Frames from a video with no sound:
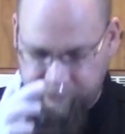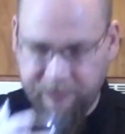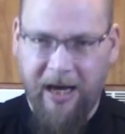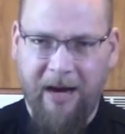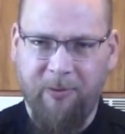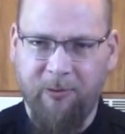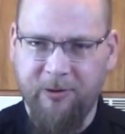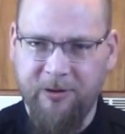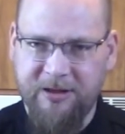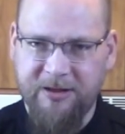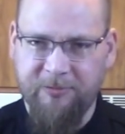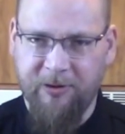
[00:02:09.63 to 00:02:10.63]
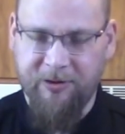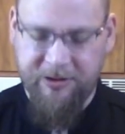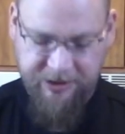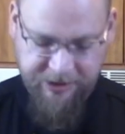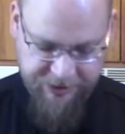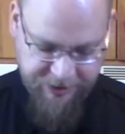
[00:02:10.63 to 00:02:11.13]
Applewood smoked
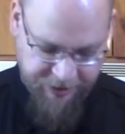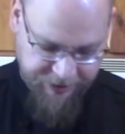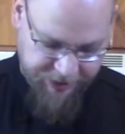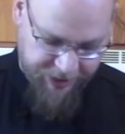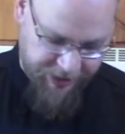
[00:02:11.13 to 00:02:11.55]
sea salt that I